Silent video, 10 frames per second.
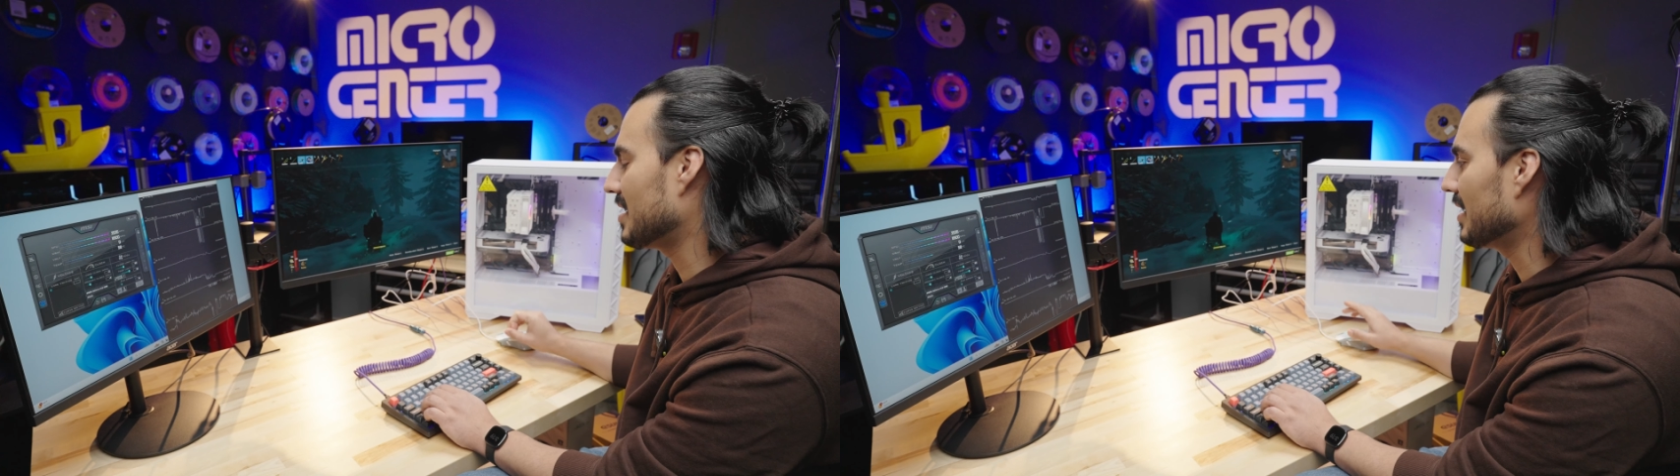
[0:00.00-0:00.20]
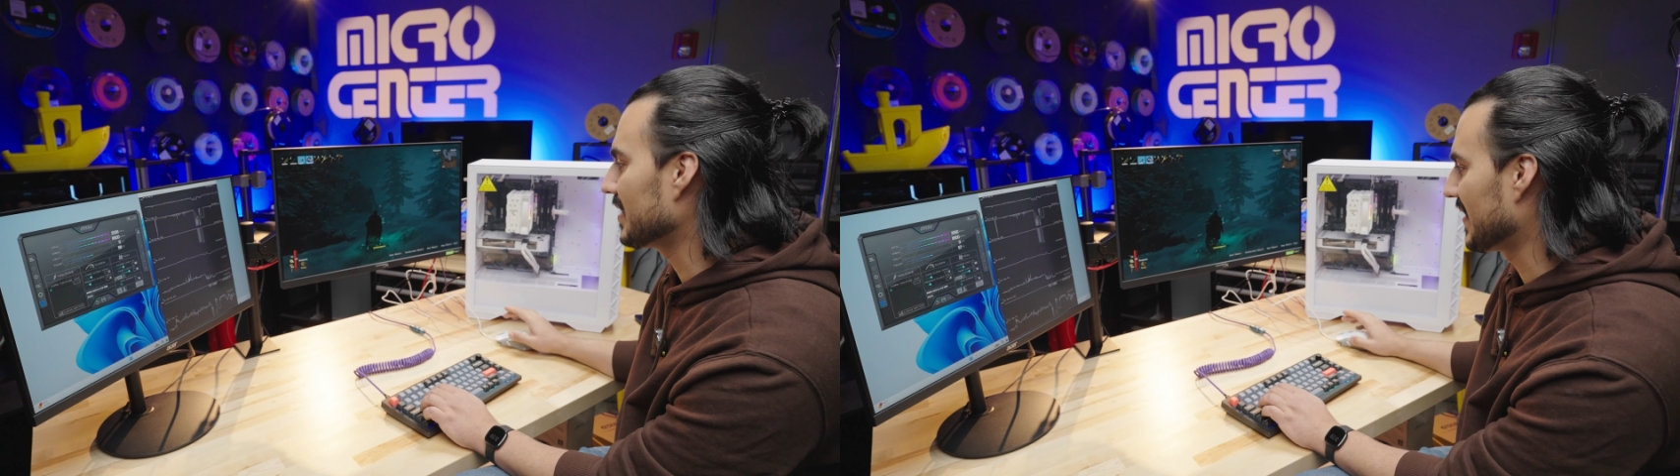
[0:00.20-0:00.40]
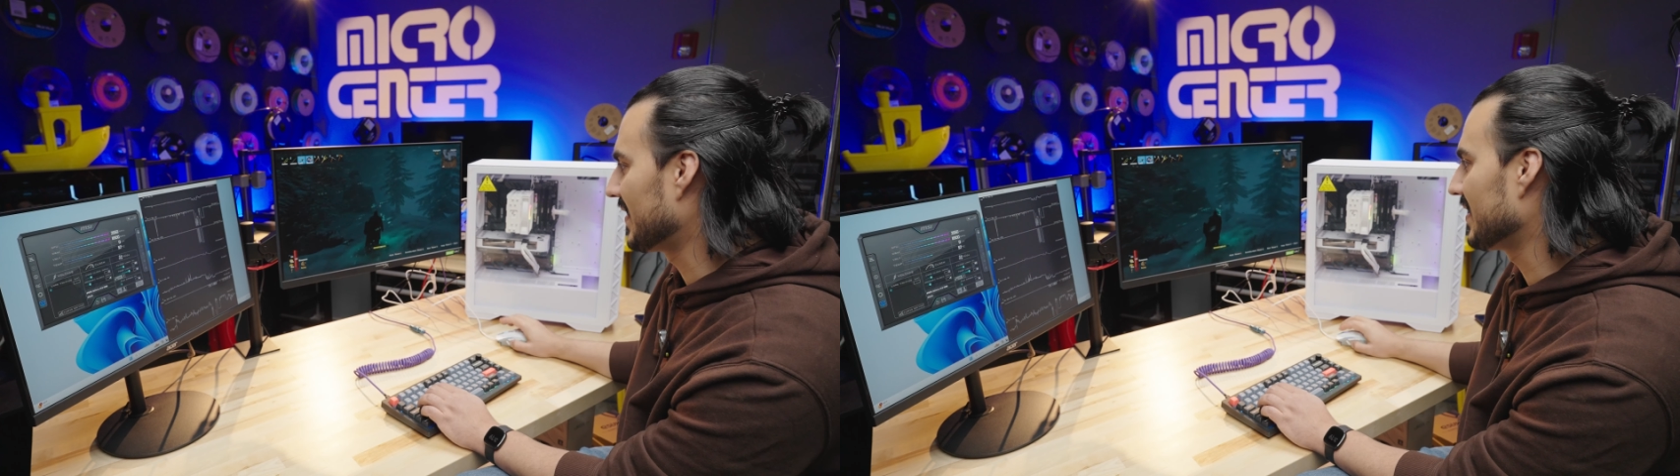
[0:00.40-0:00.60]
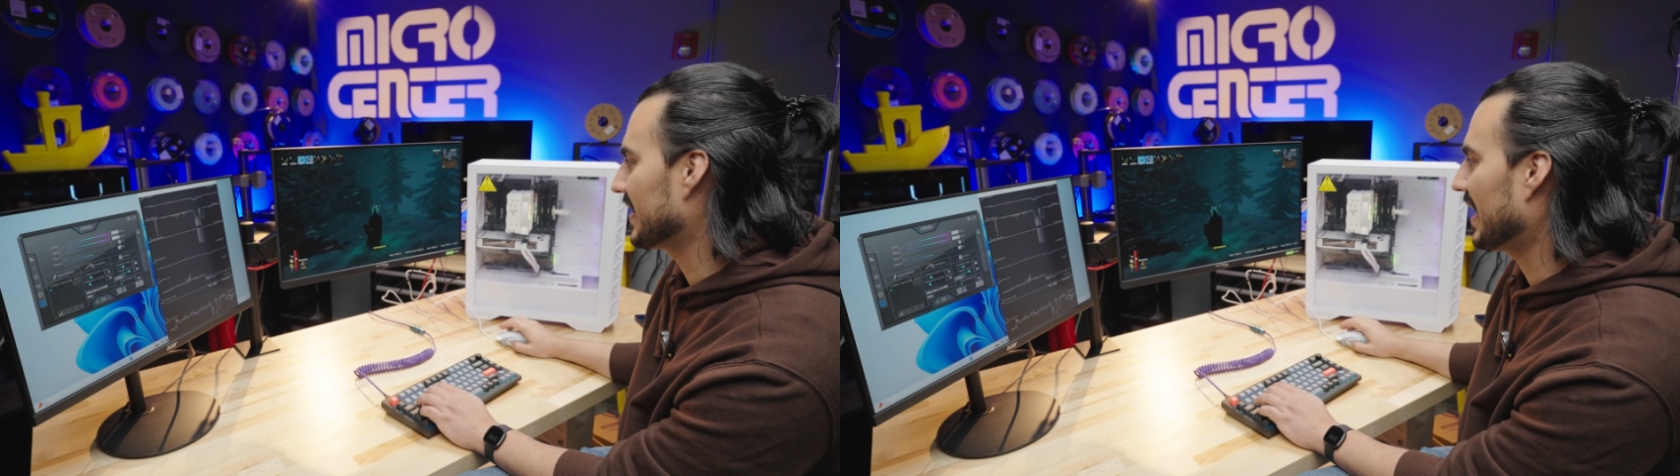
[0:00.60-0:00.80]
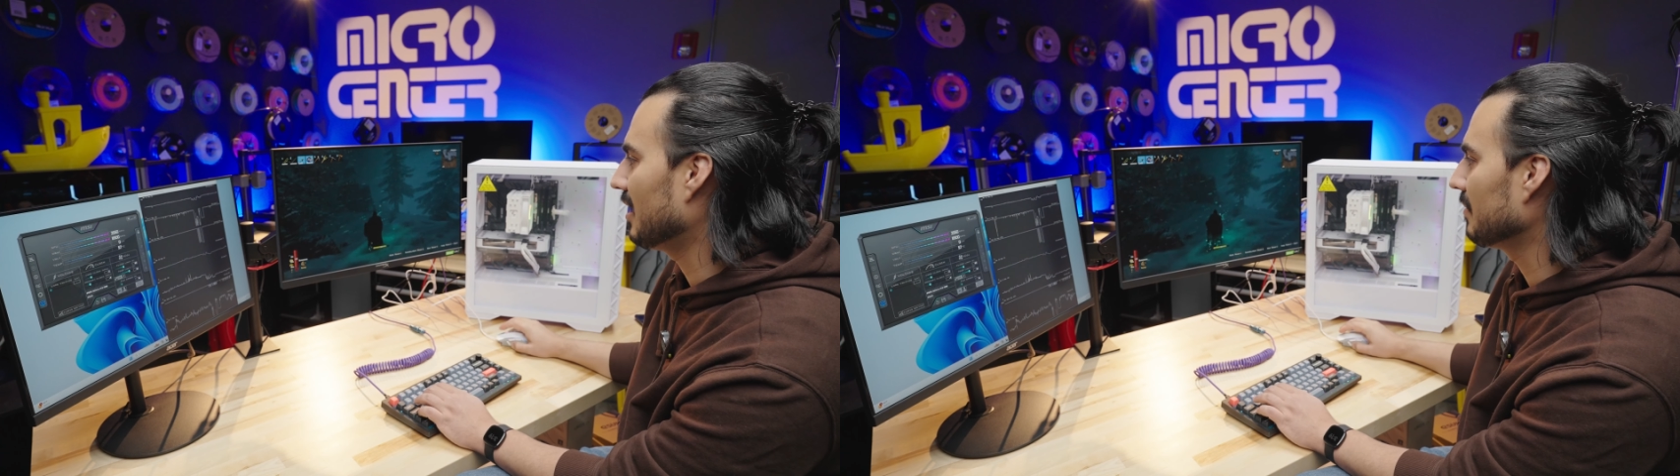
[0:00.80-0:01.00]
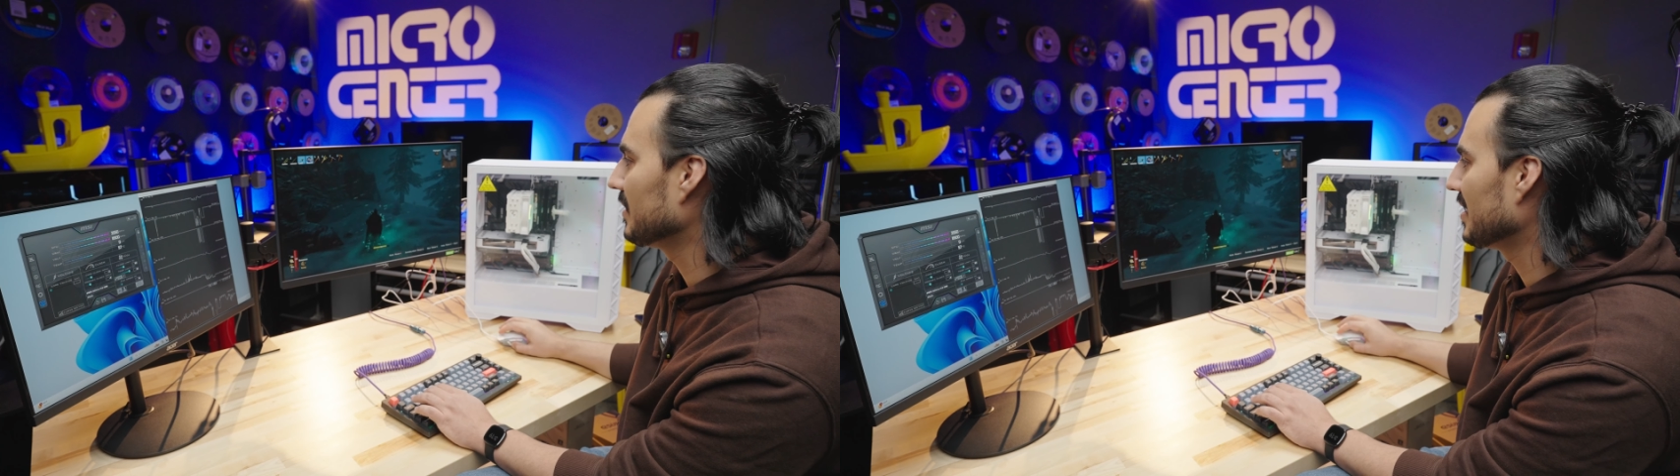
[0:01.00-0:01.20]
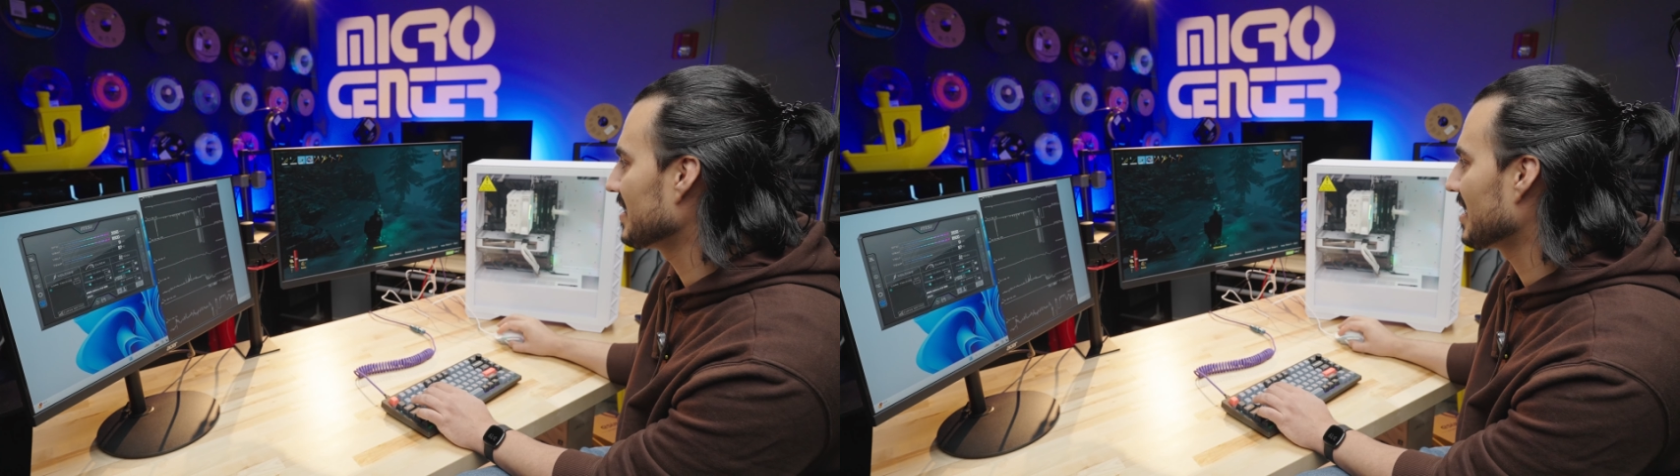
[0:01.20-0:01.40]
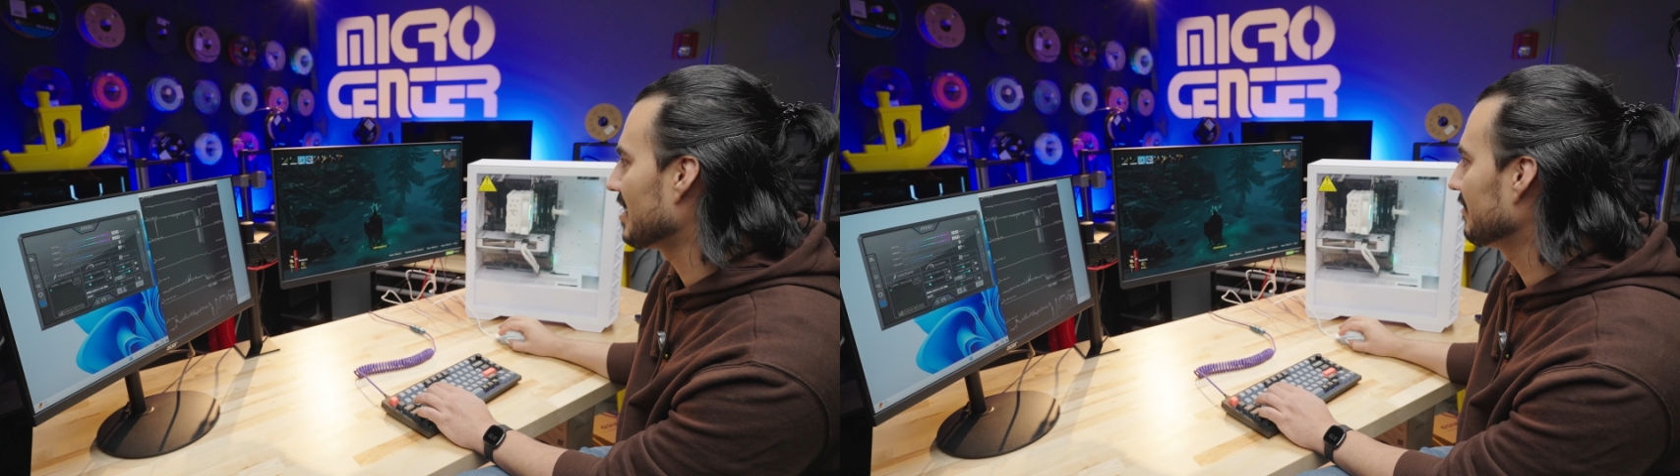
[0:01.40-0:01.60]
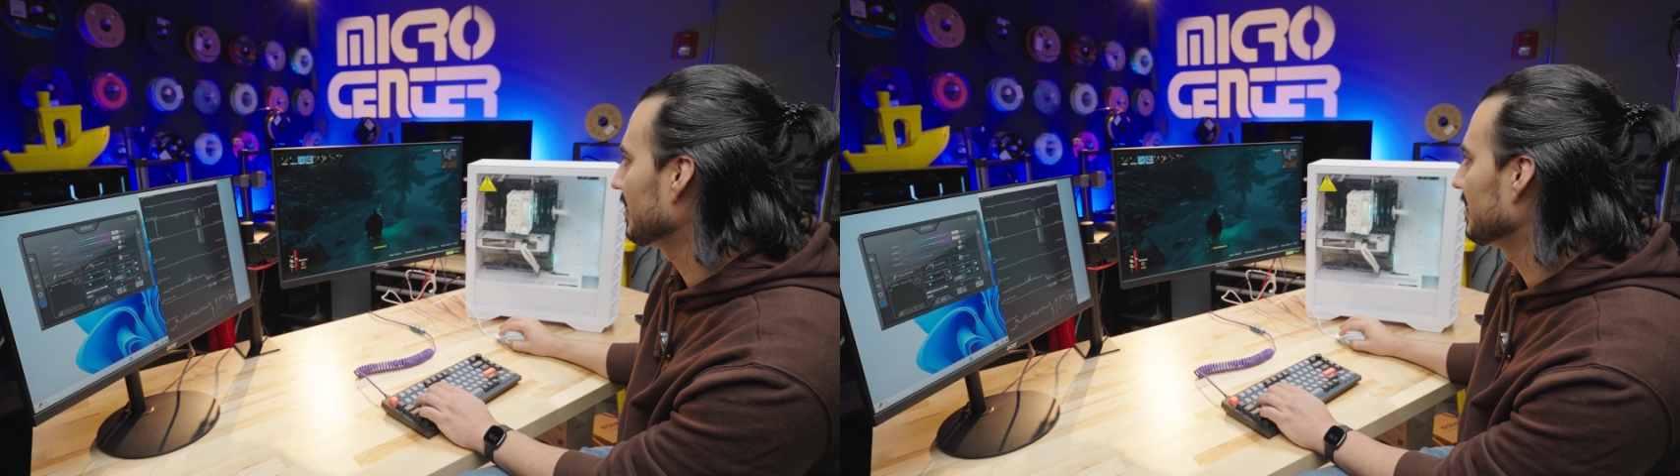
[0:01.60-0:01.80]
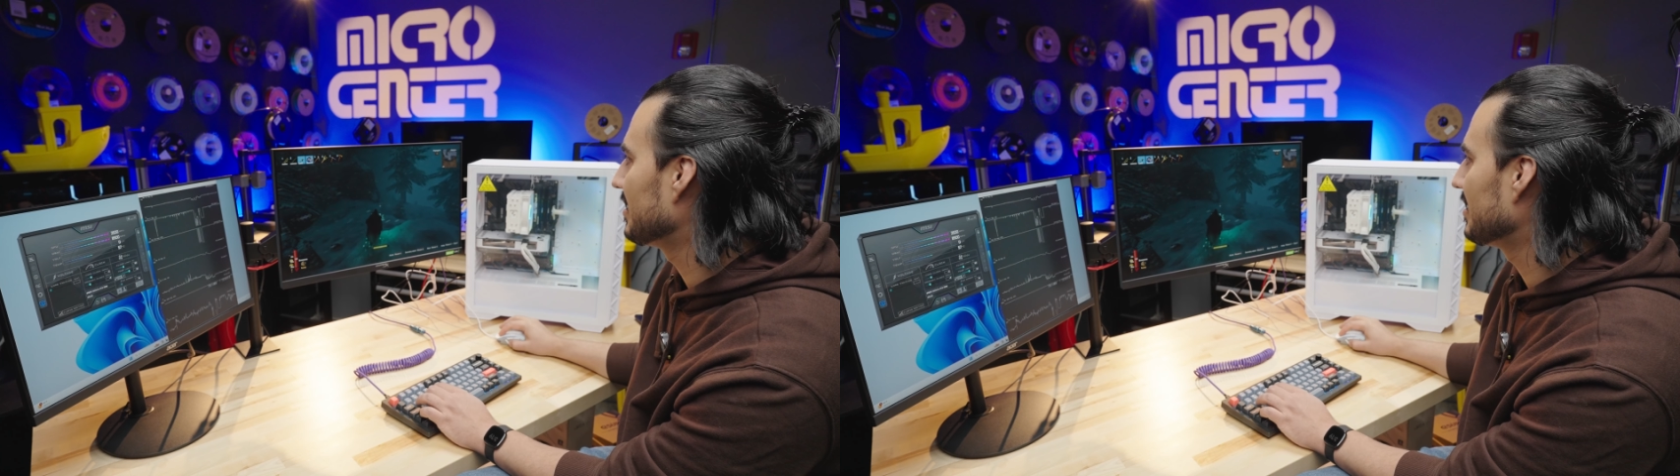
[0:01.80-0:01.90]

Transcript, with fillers: tanks in this game, and that's kind of a good